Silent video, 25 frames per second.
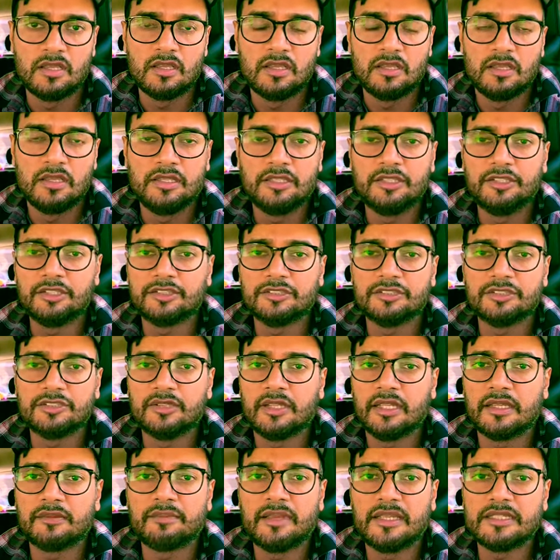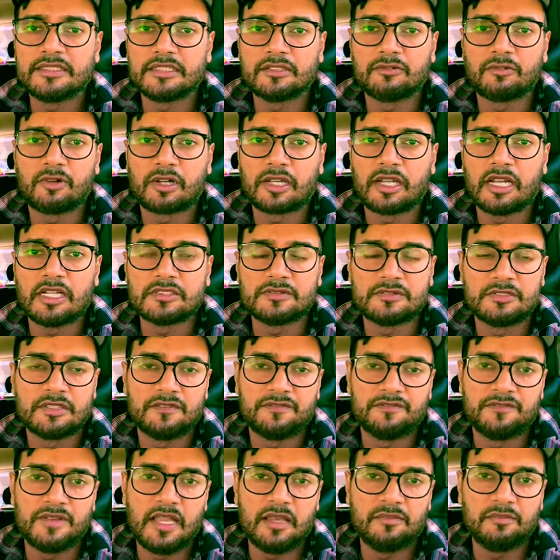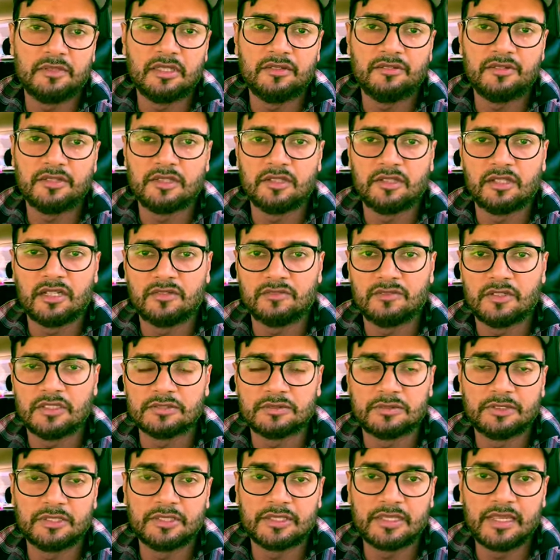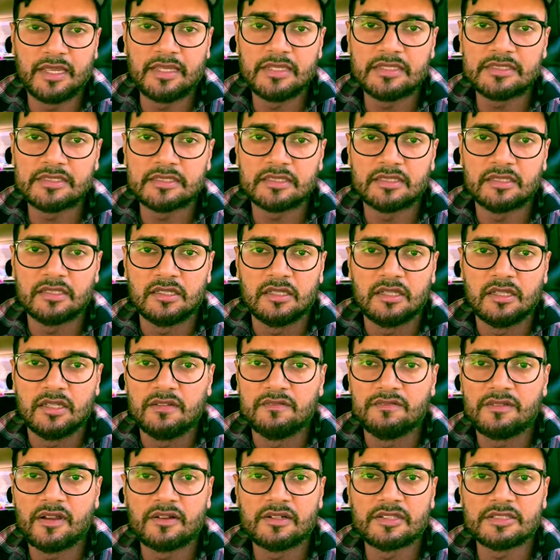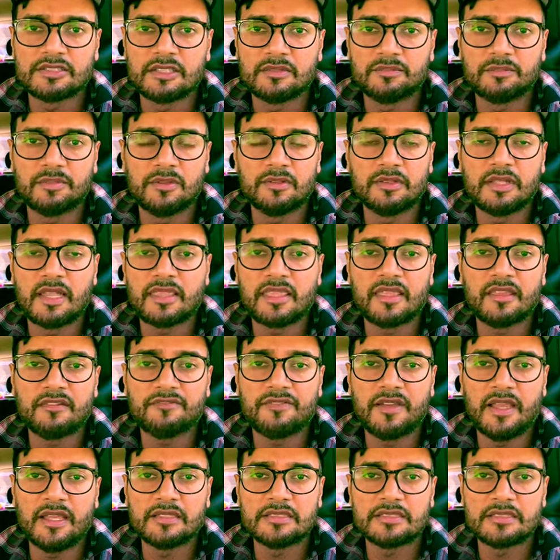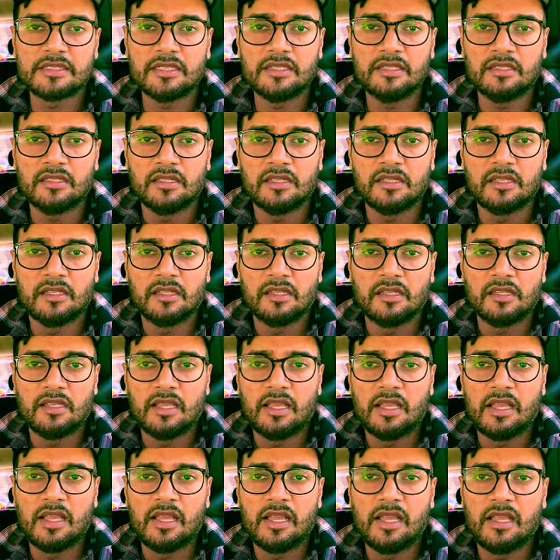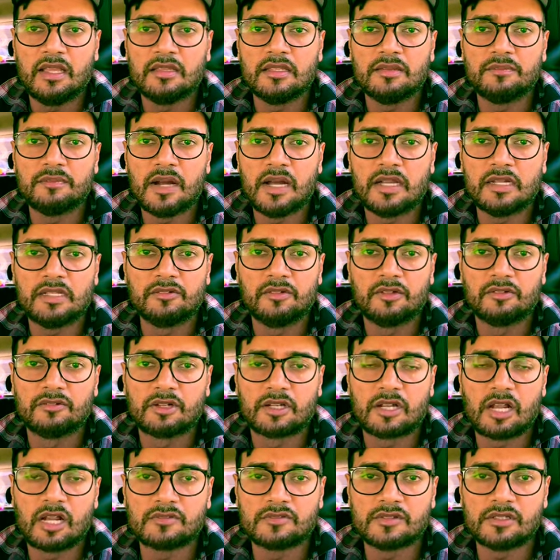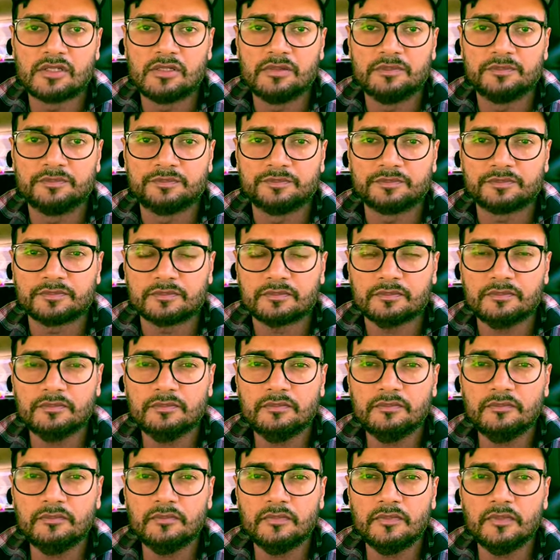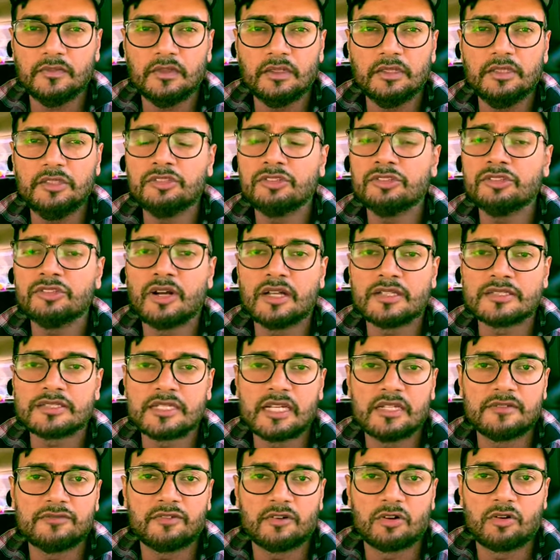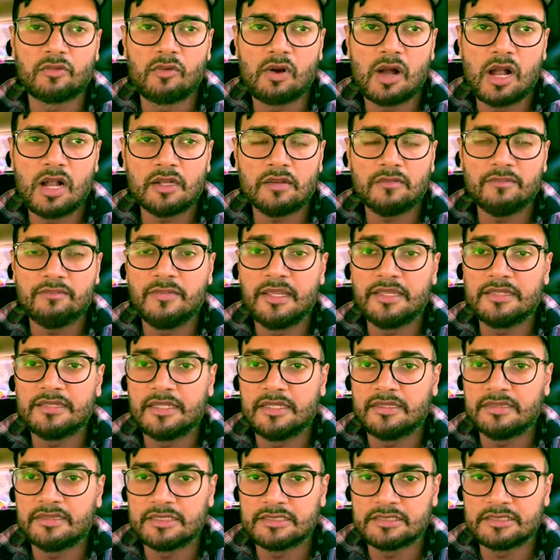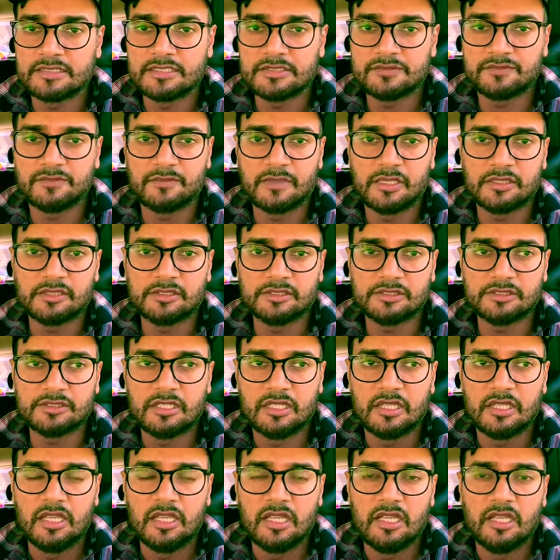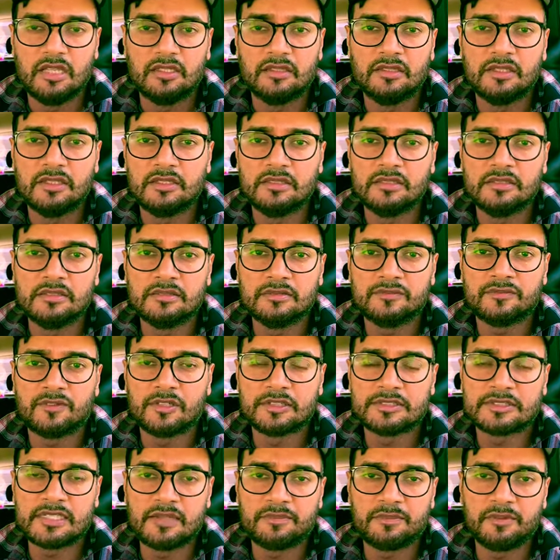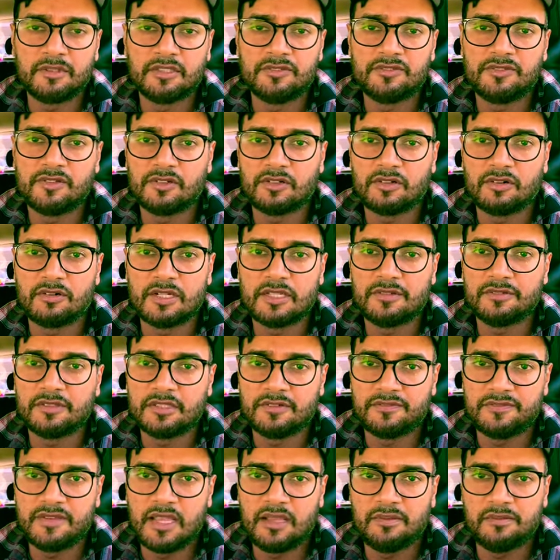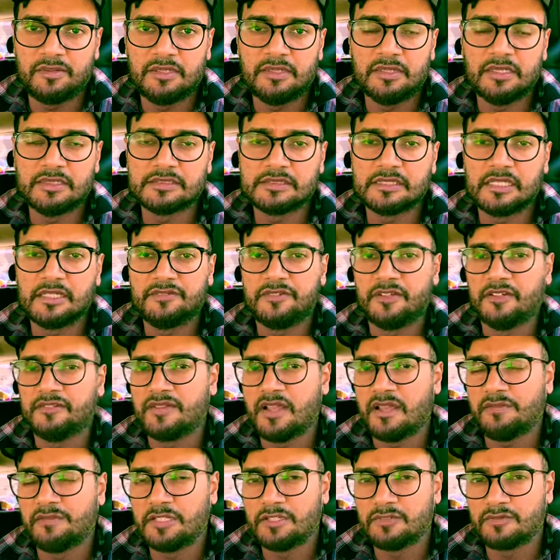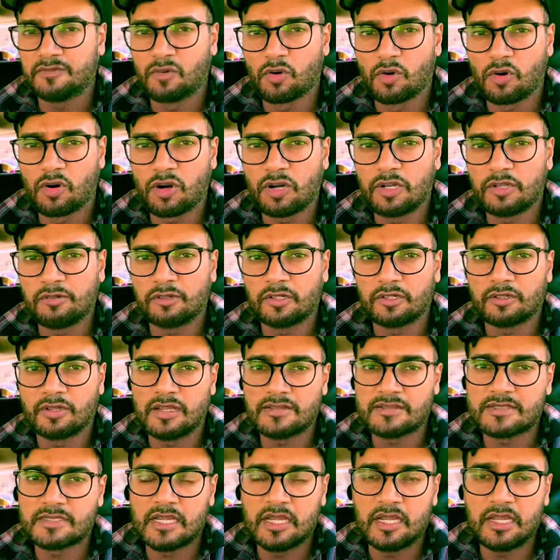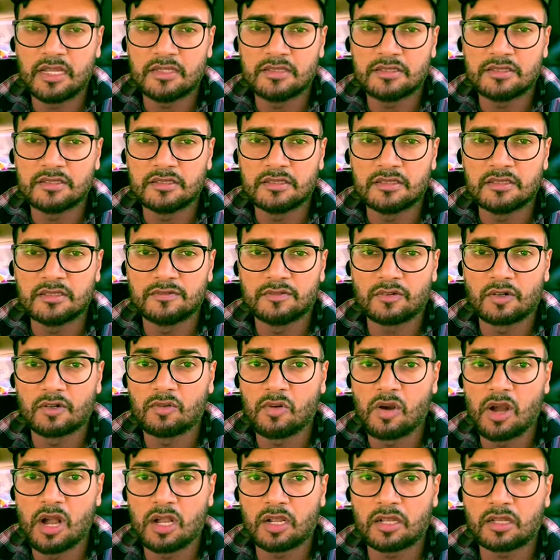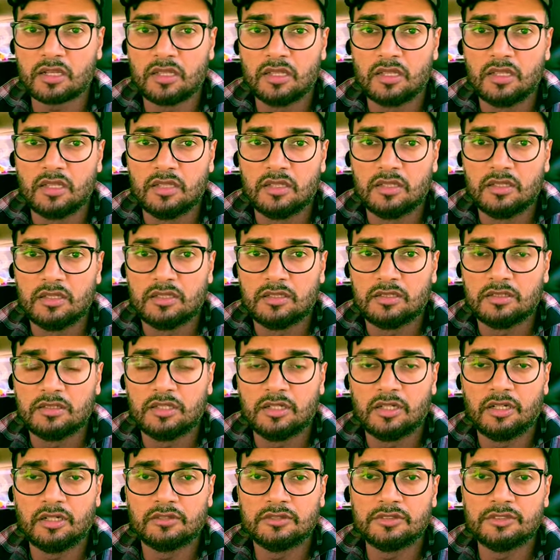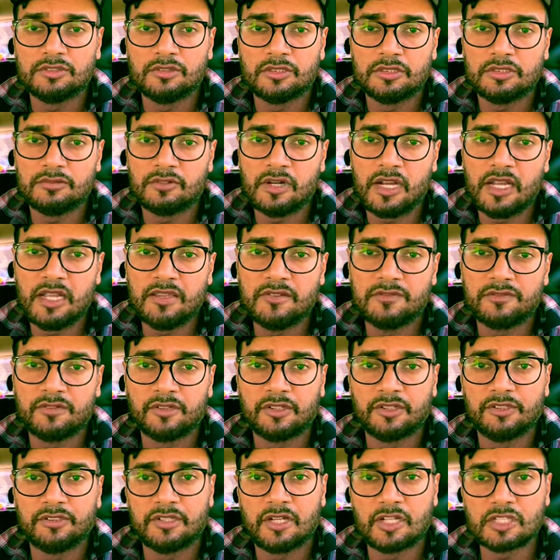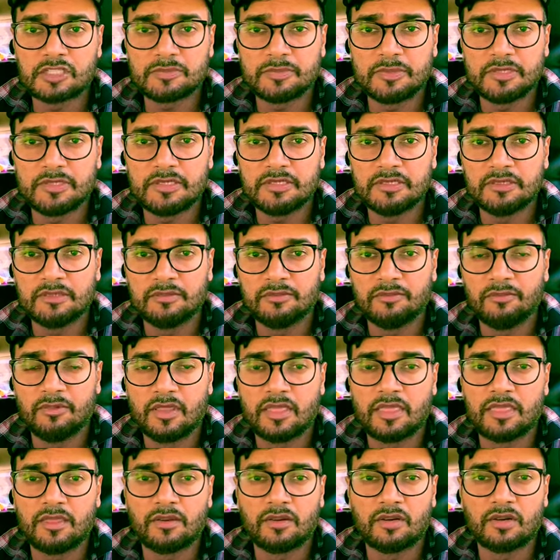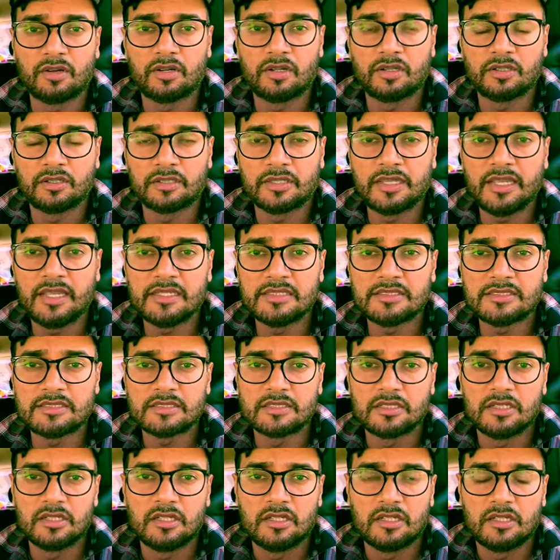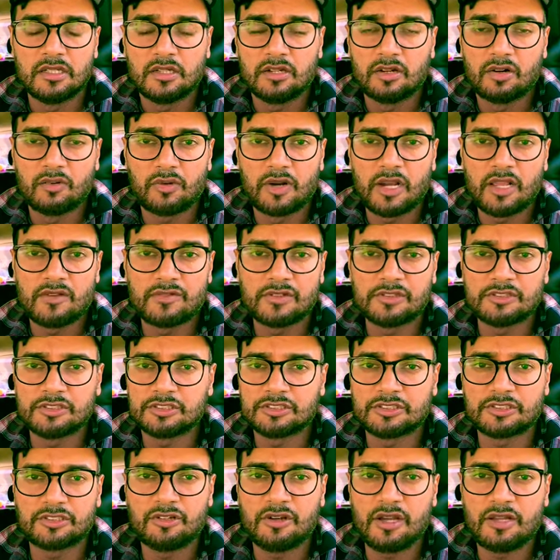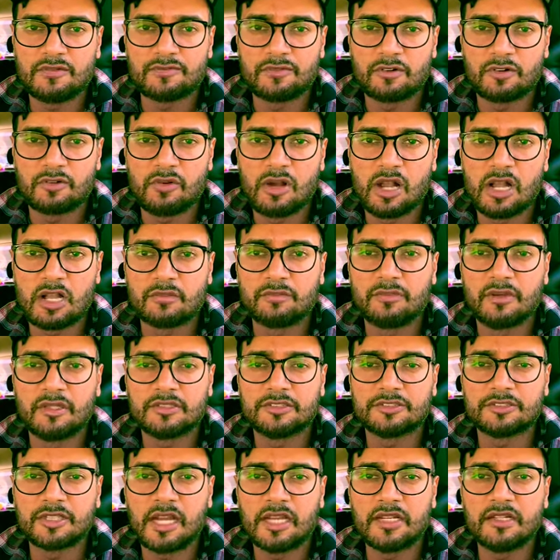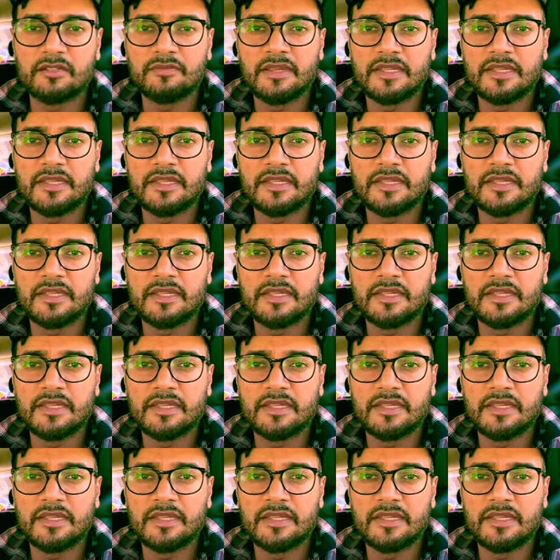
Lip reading: And you can do like basic workouts with your family, with your loved ones, with your kids. Very simple, nothing fancy, and the body will recover. You can go outside for a walk, maintain distance from others. And for example, if you're already with your family, let's say if you're a family of 4, you want to go outside for a walk, you and your wife or you and your husband with your kids or whatever, just go out for a walk, but definitely